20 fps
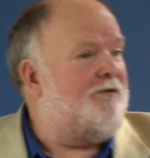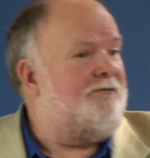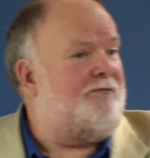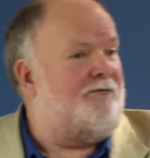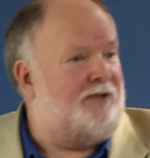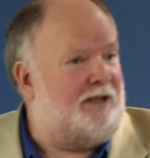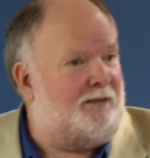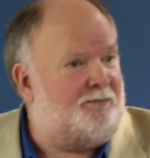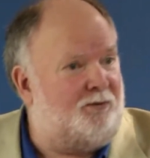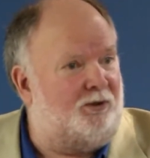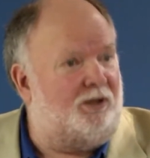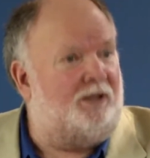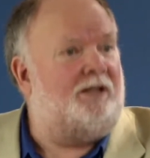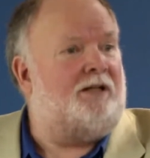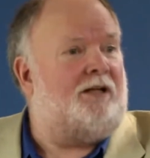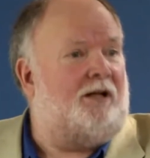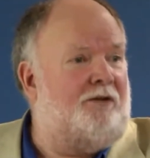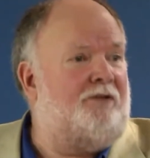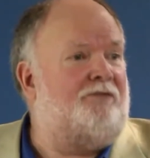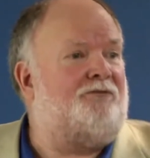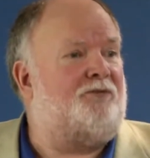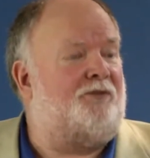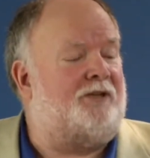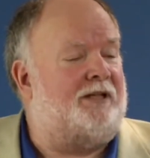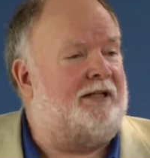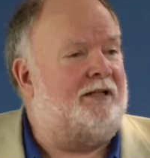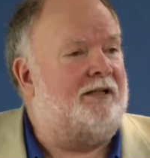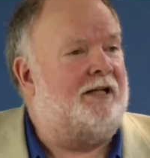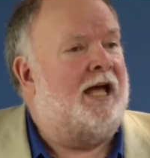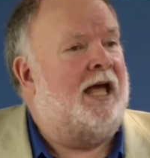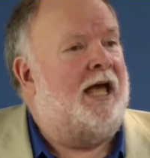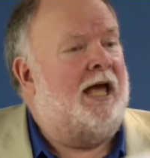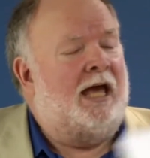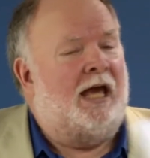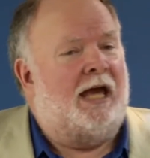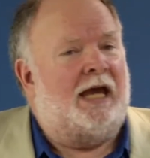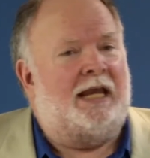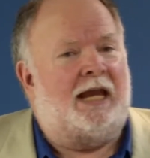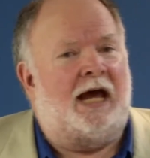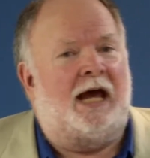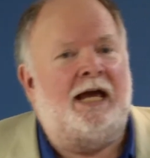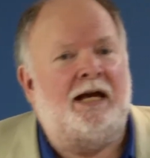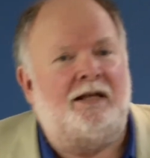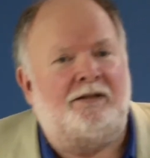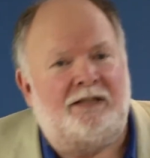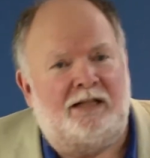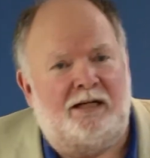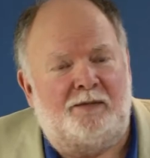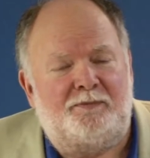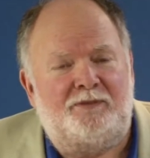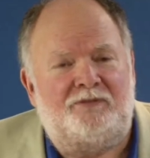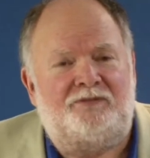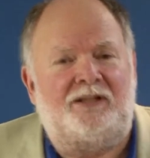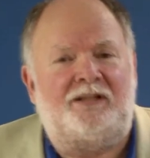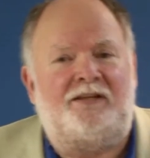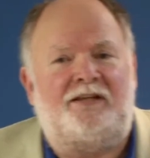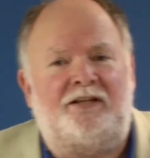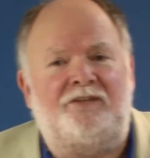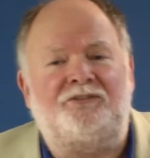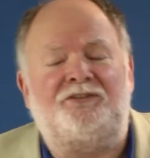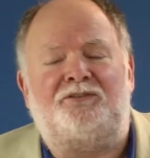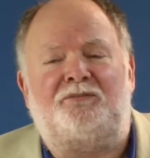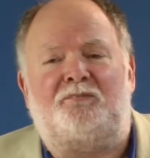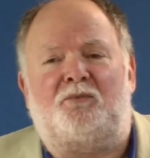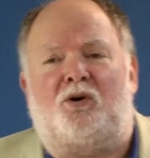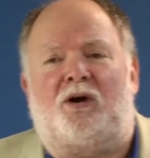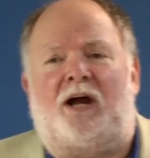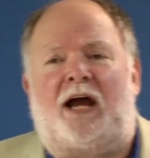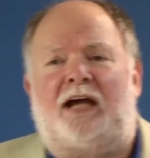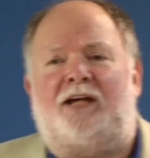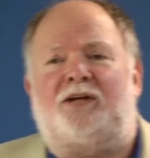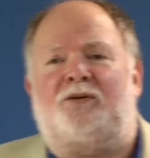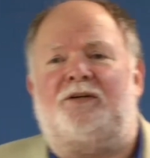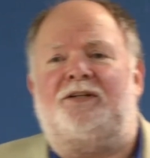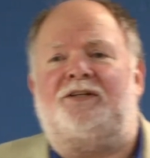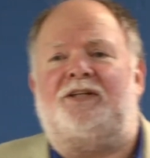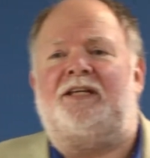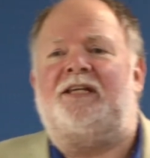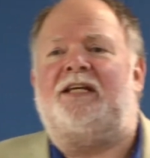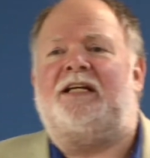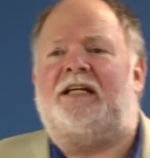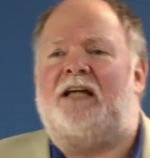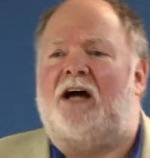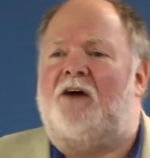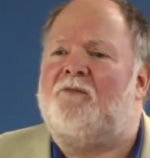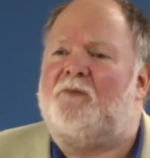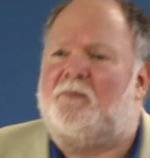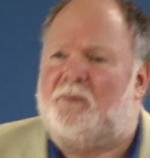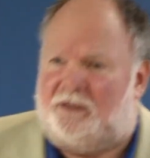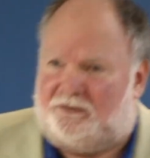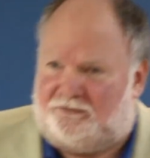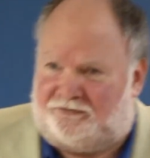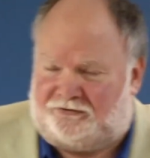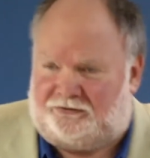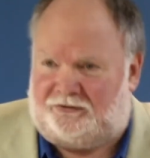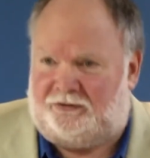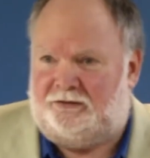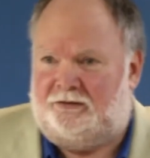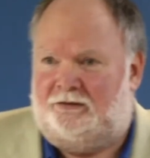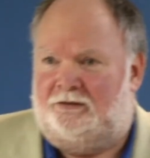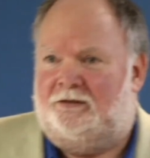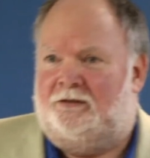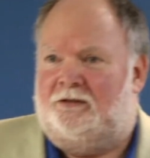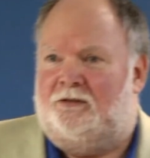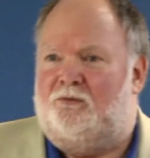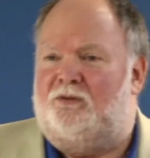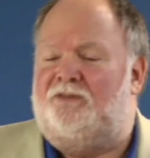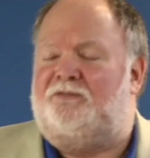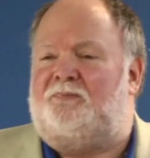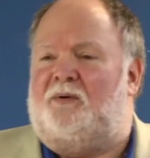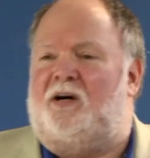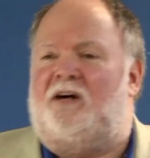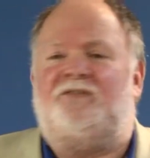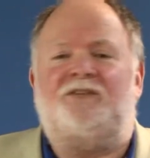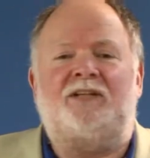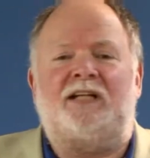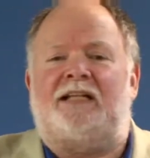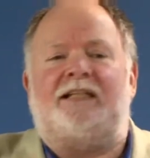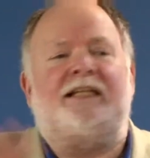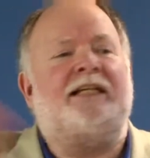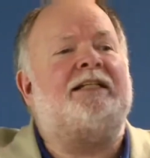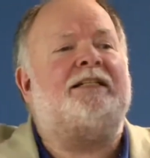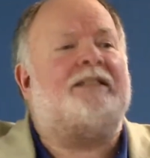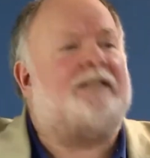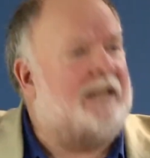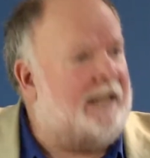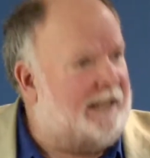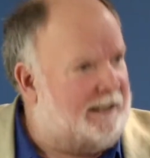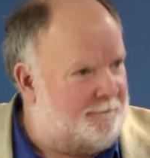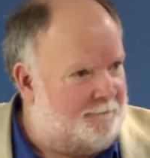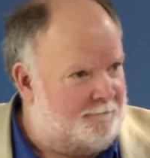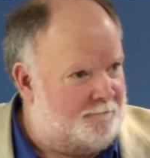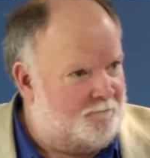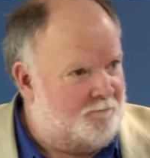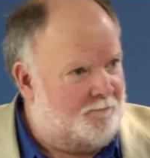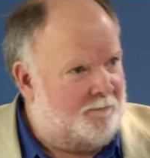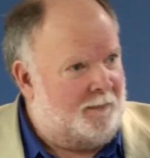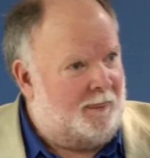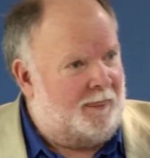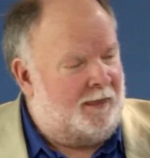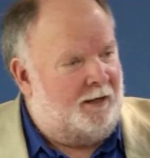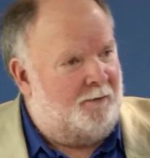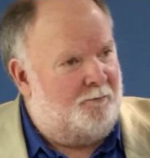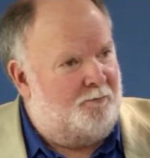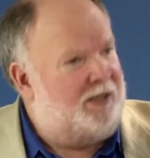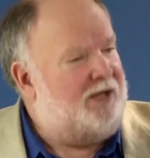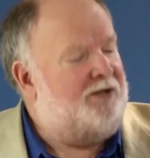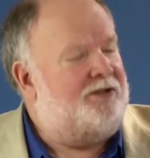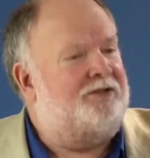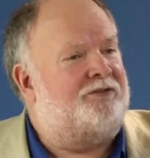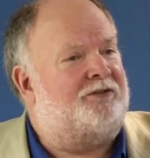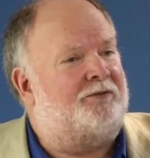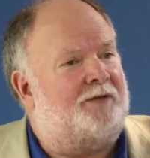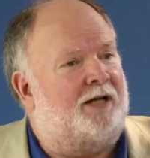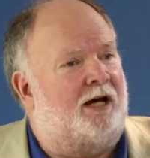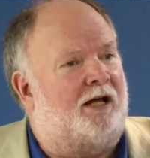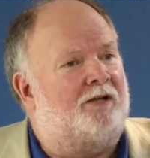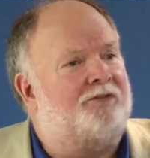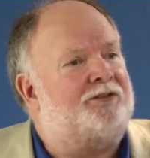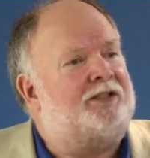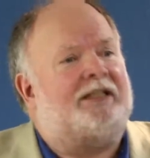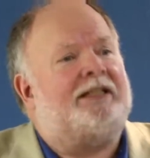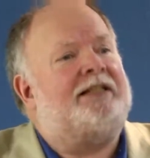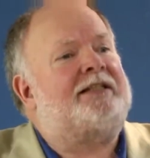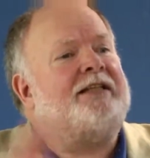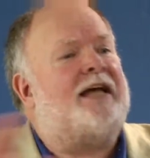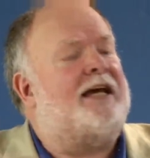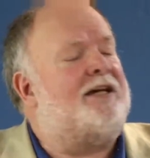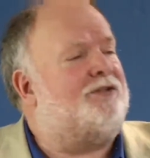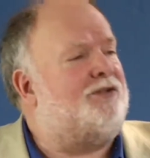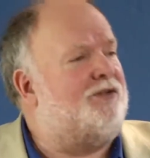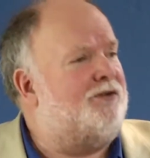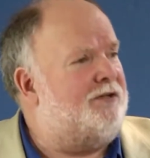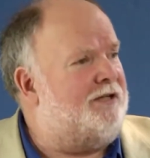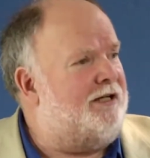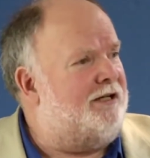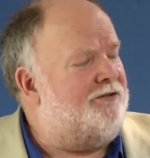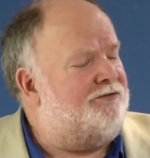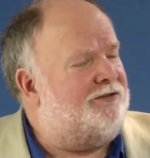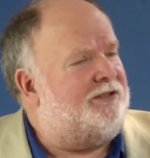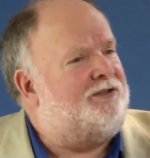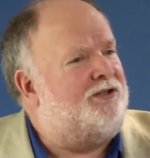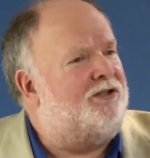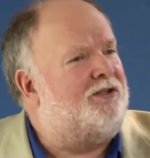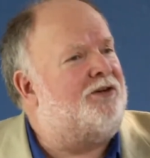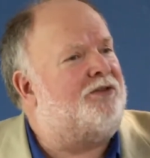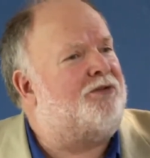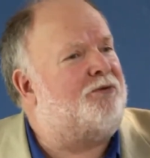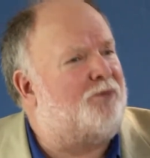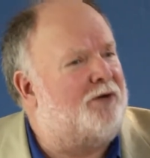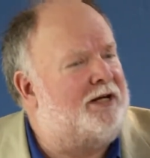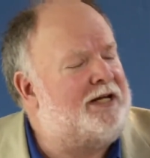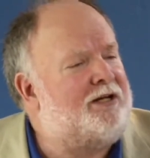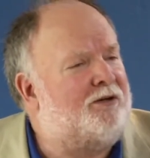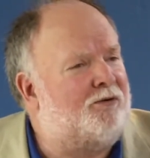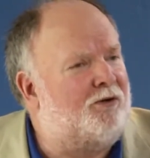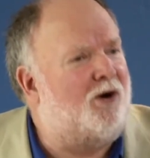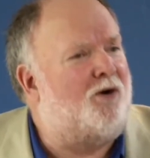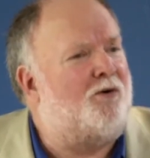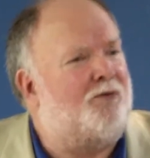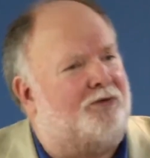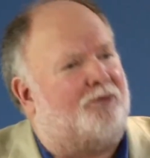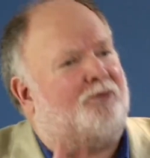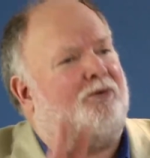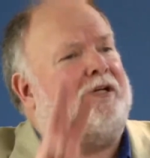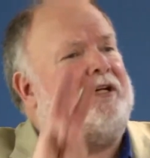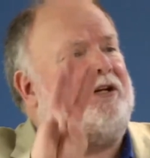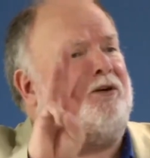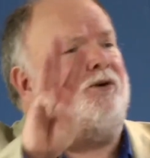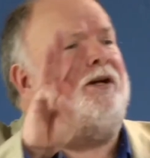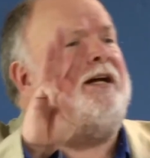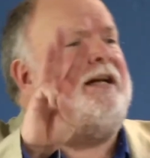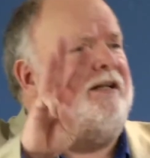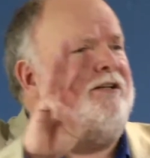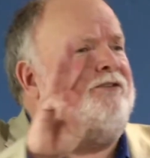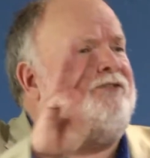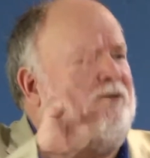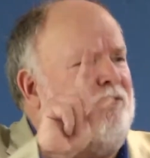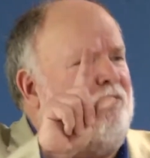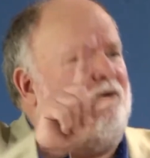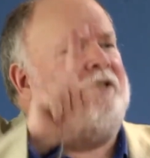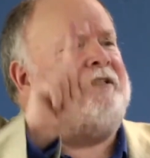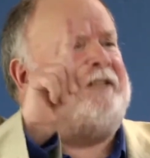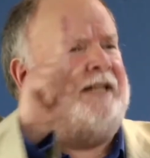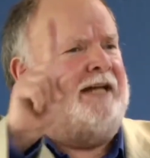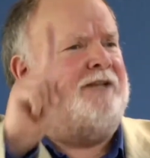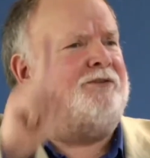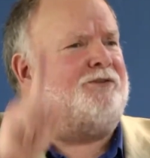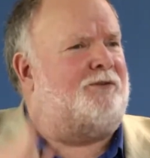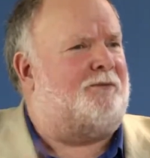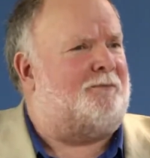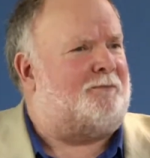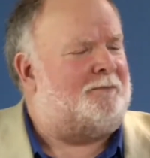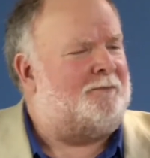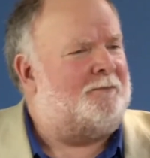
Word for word: Philip Ruddock, others were there. And I held it up and said, This is more accurate than the government's response. And it didn't take millions of dollars. It didn't take two years. It took a three year old three crayons and one tantrum.